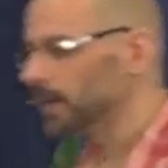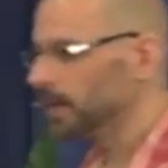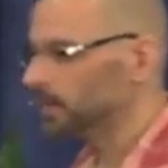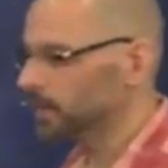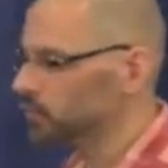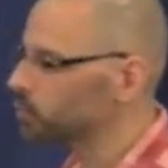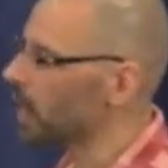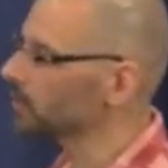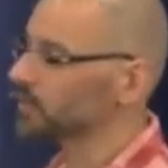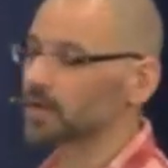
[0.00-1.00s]
But let's
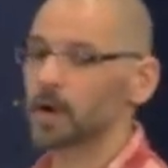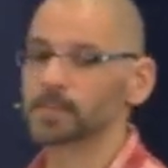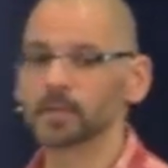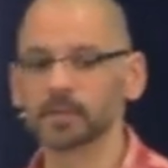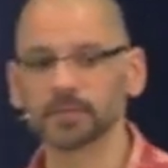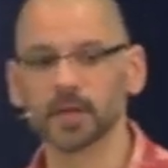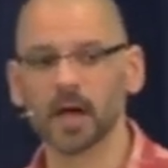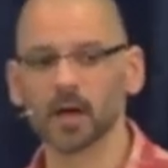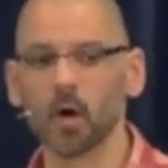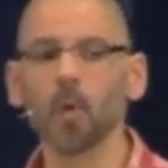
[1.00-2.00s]
watch a couple of
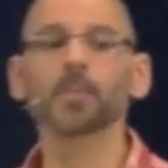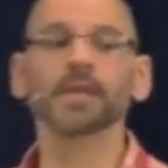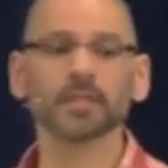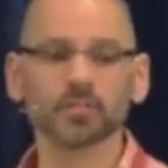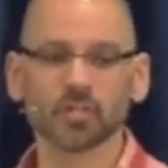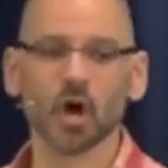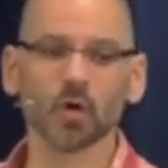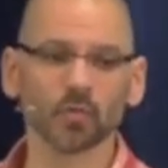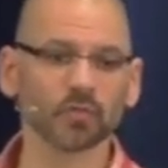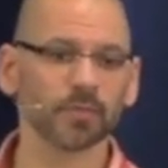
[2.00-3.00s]
opening
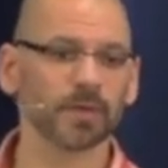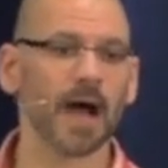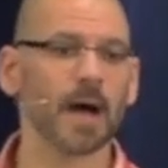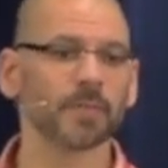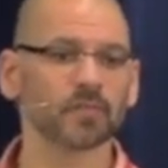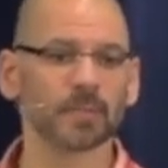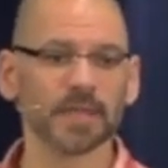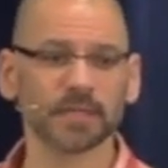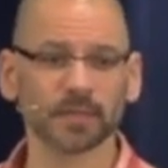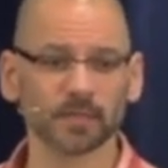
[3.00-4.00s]
jokes from comics
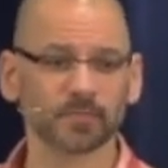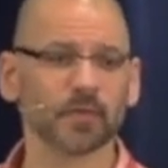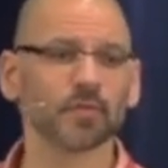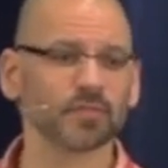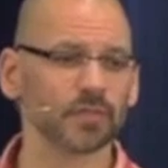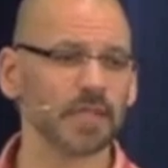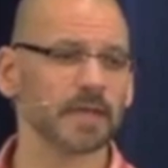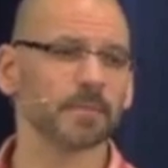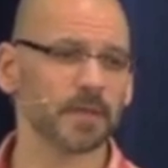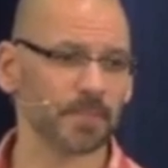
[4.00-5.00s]
making their first
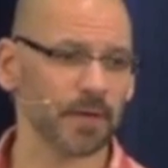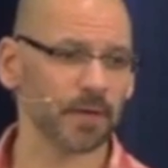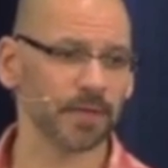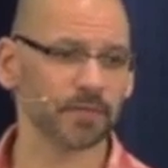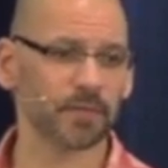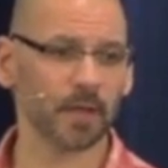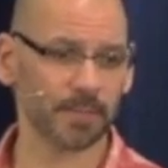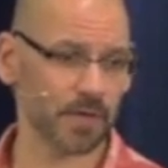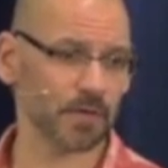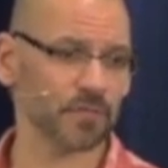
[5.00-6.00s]
Letterman
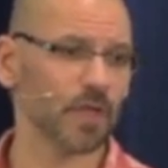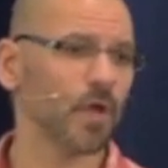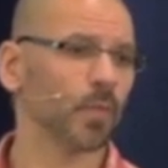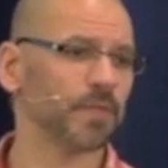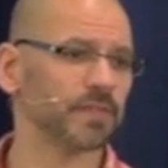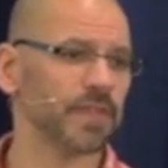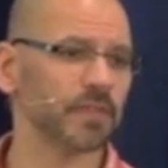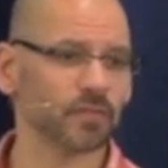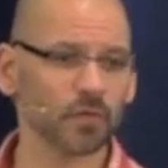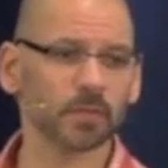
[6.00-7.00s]
appearance when the
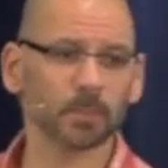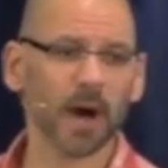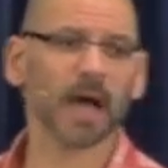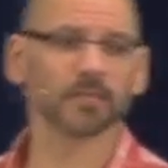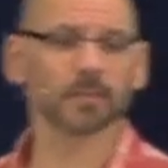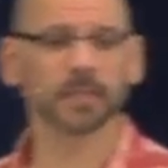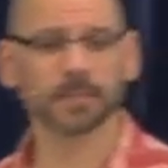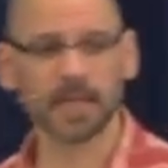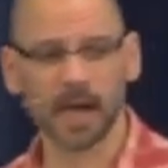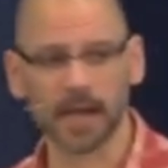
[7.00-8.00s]
stakes couldn't possibly
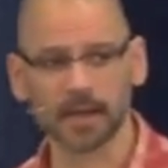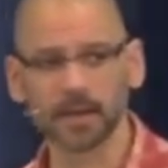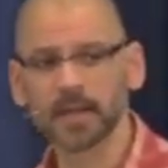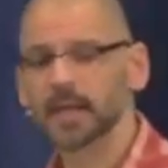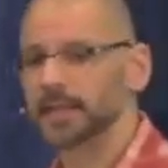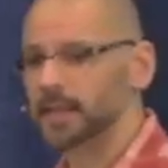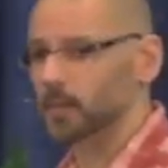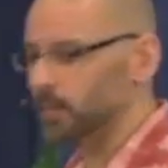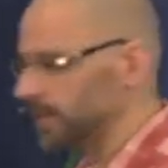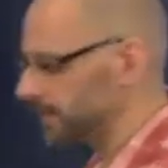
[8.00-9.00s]
be higher, and then I'll
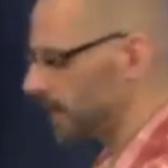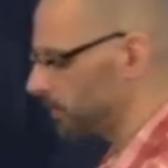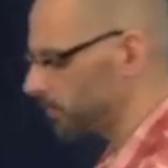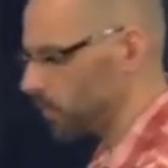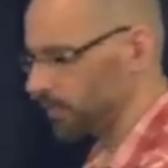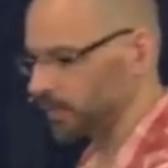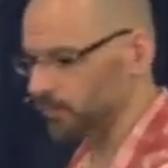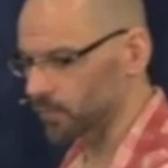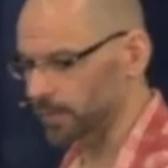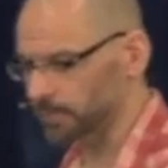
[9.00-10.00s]
break down the formula
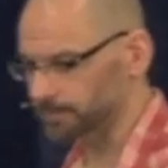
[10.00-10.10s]
for you.